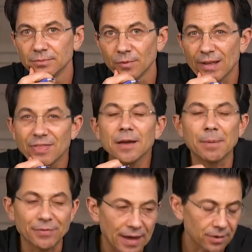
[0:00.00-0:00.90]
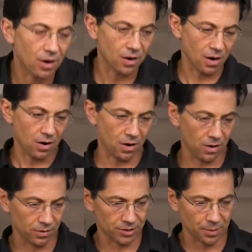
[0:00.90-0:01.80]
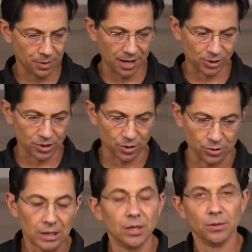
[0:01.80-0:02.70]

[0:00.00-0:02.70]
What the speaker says: Right? Think about that. Our subconscious goes,